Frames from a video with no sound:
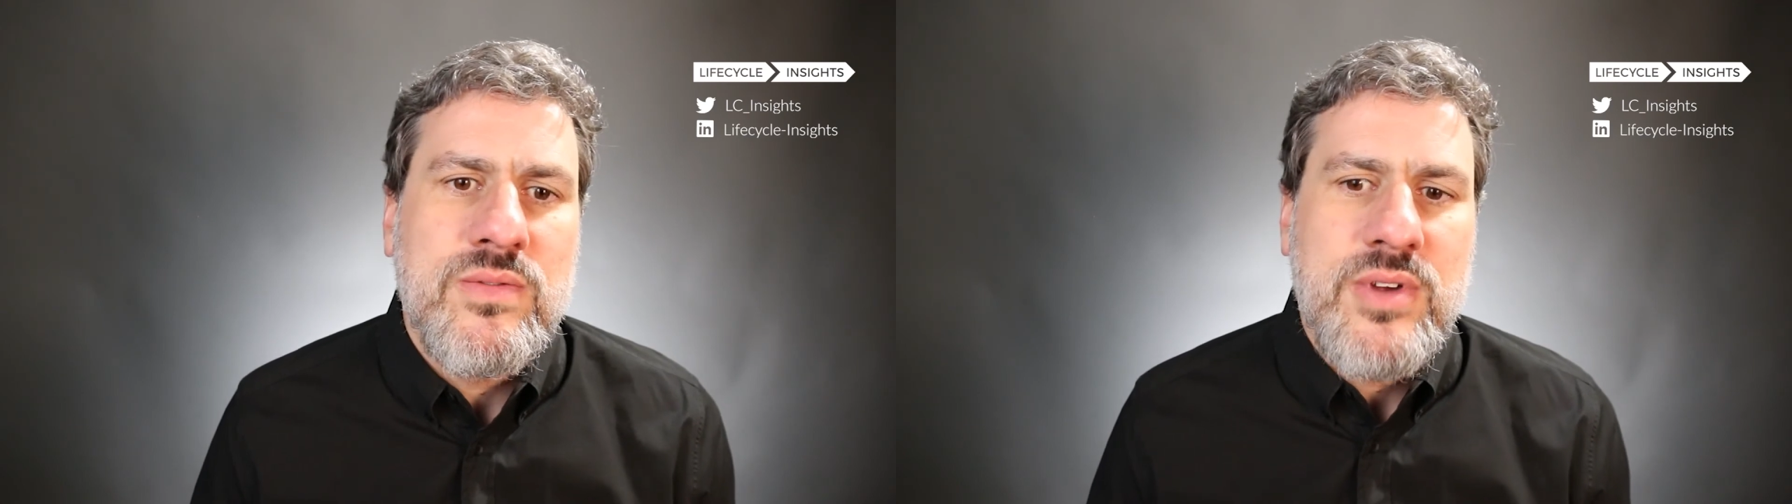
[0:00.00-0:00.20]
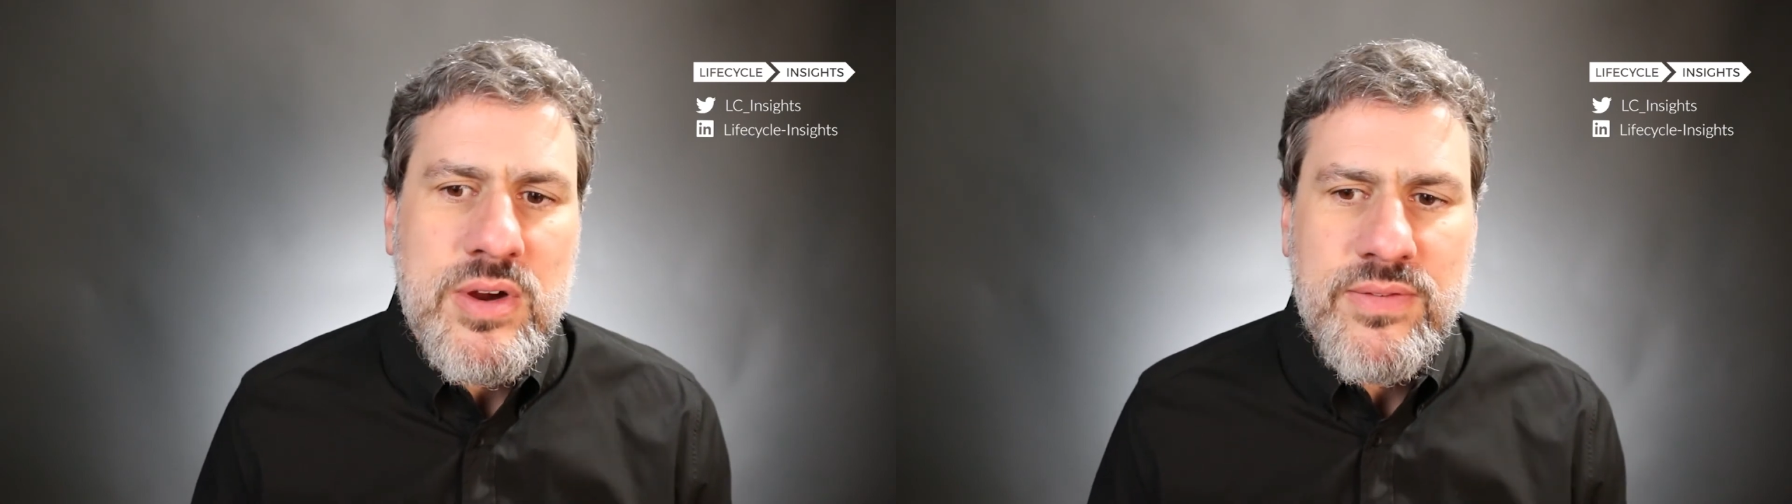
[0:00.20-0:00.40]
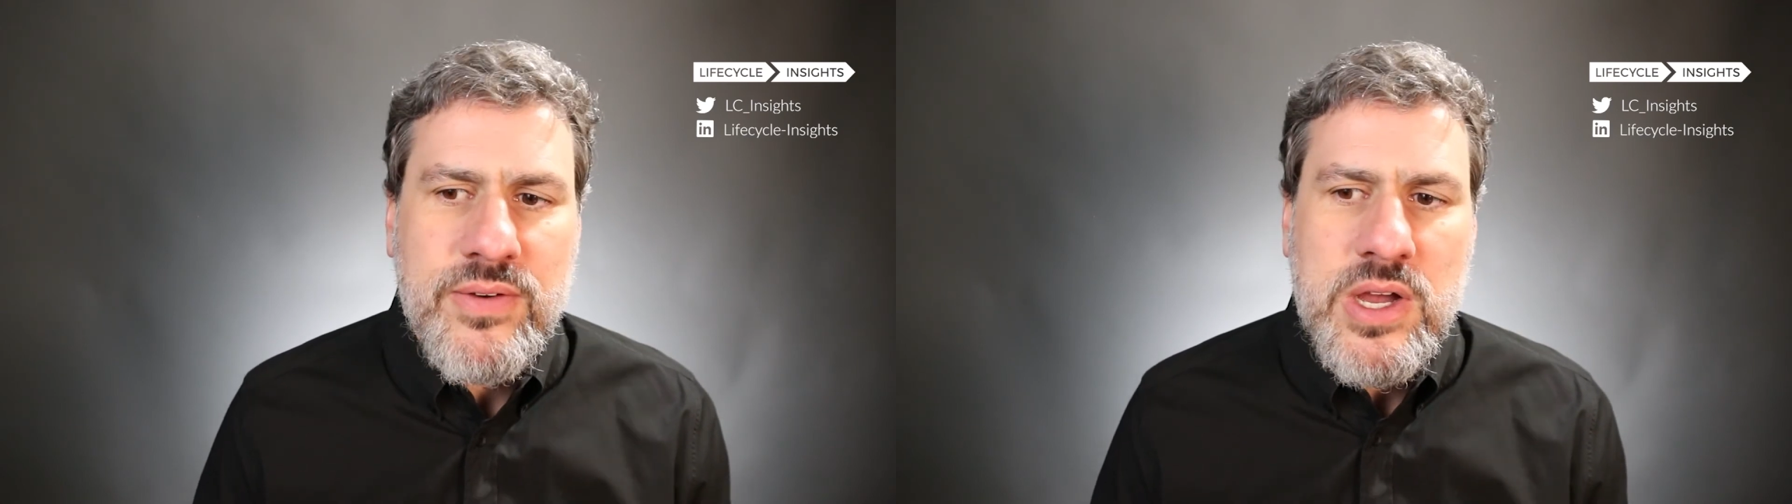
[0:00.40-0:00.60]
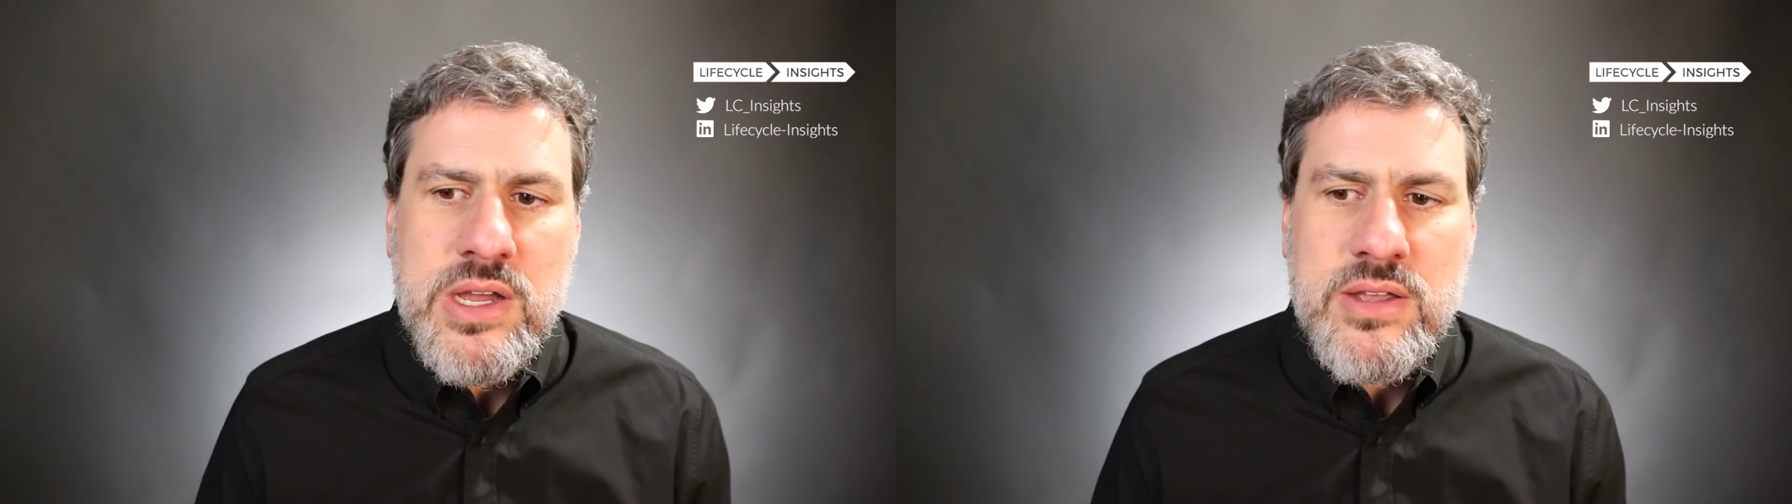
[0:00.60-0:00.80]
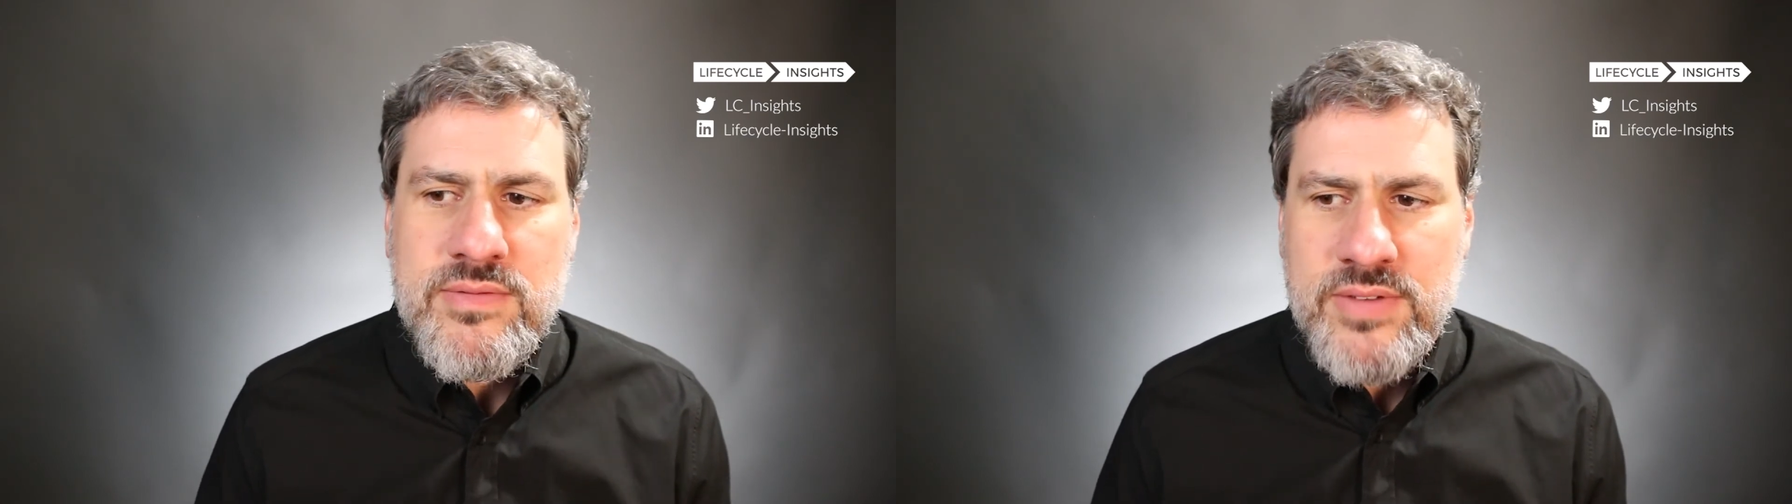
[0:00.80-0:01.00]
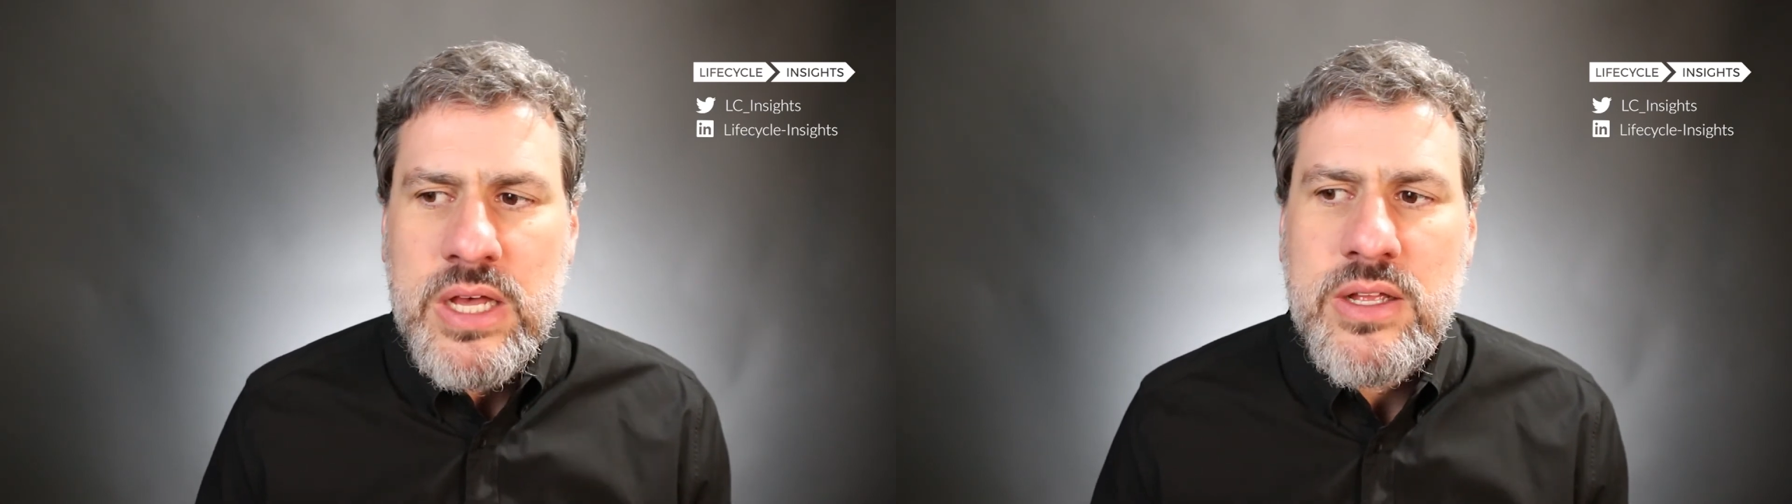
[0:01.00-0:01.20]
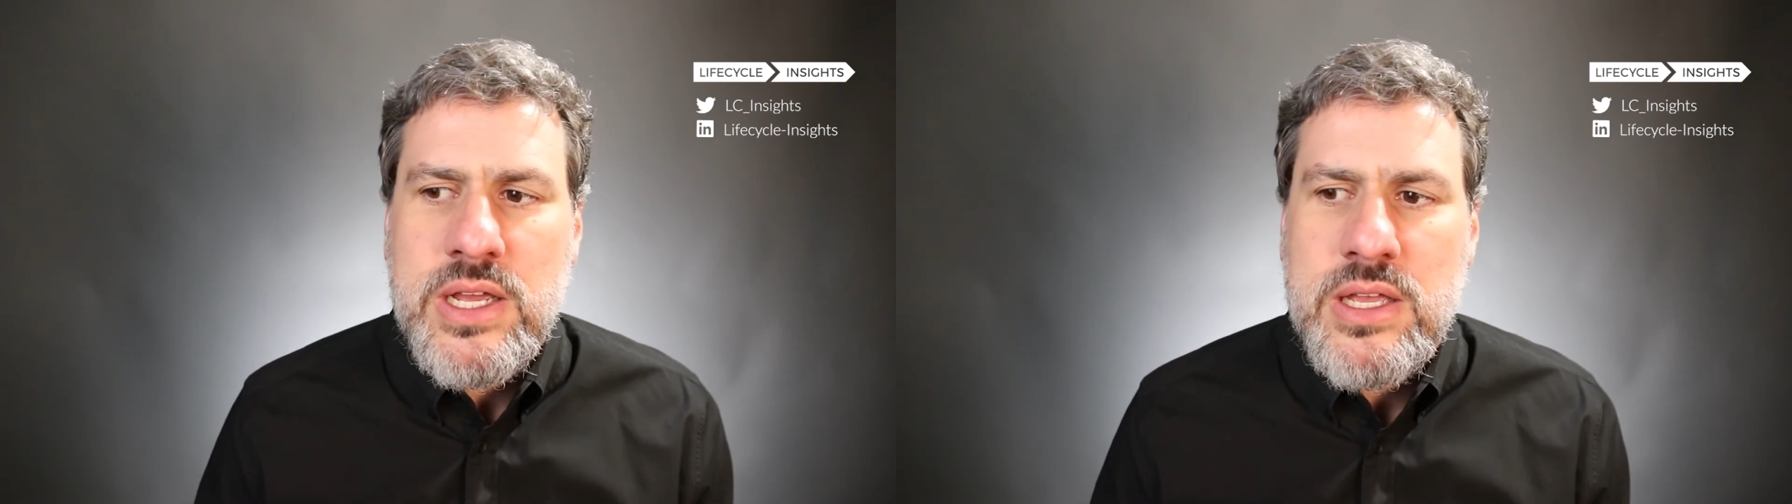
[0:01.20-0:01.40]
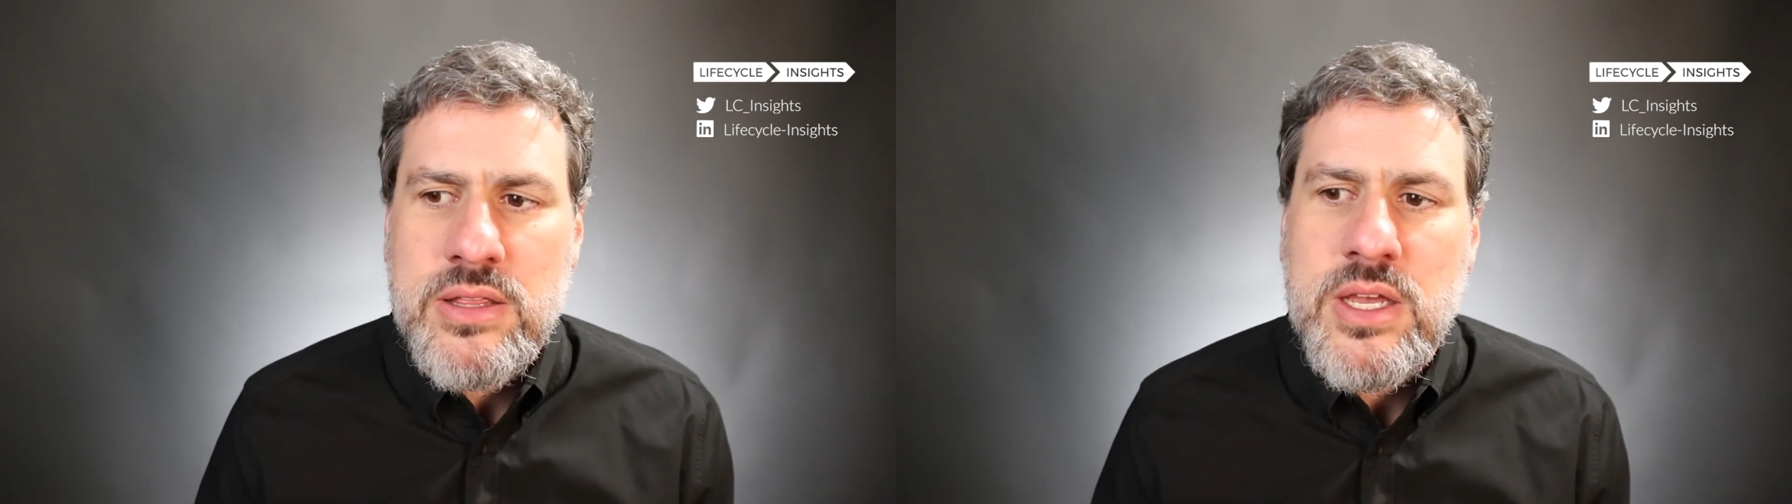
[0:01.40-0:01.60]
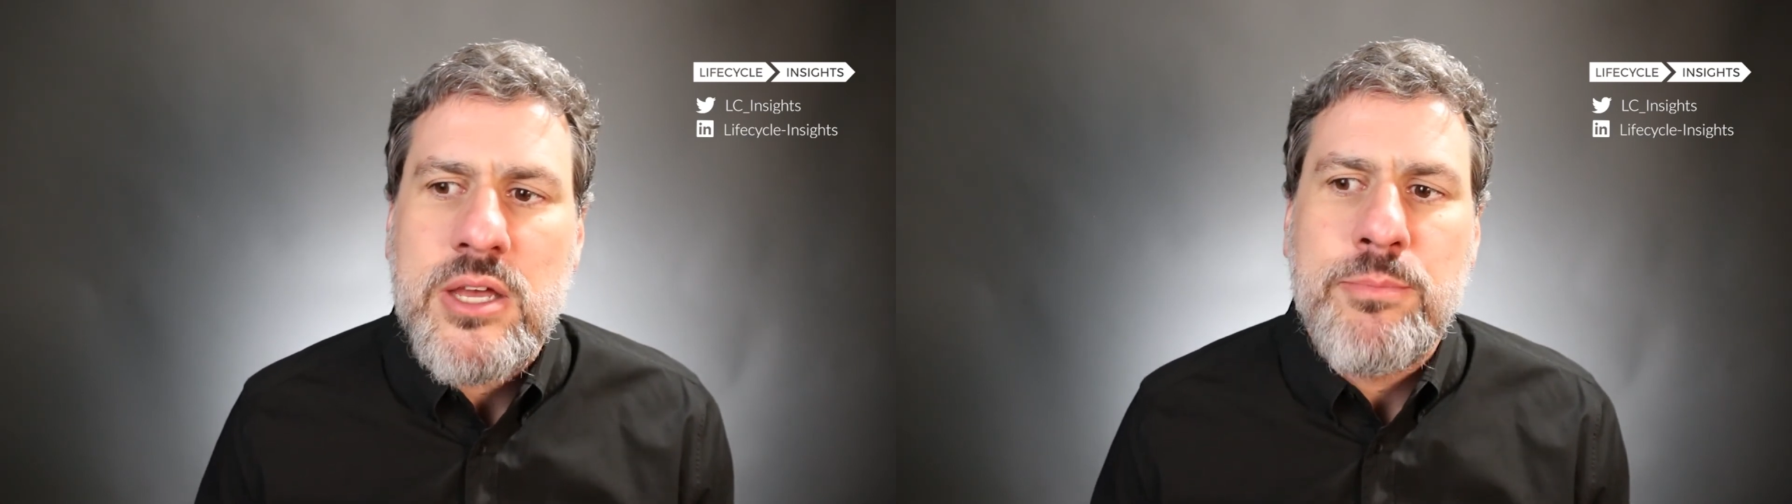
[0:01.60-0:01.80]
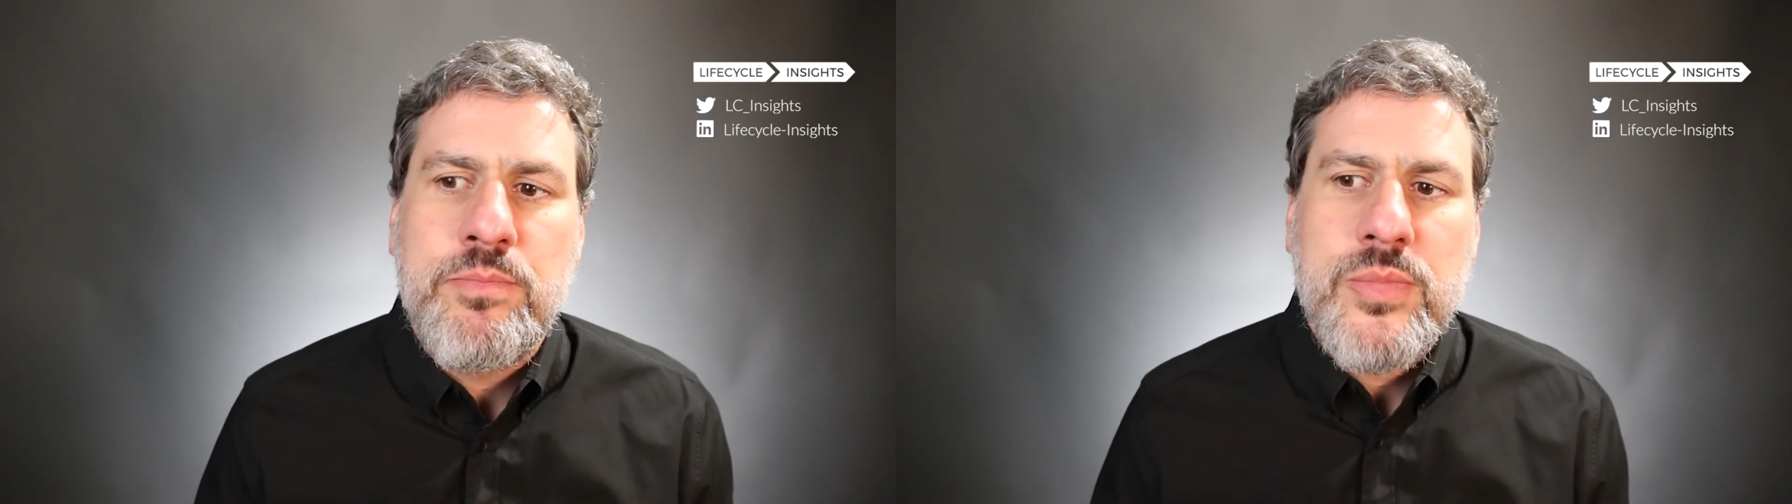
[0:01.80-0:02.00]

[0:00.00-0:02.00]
verify and validate that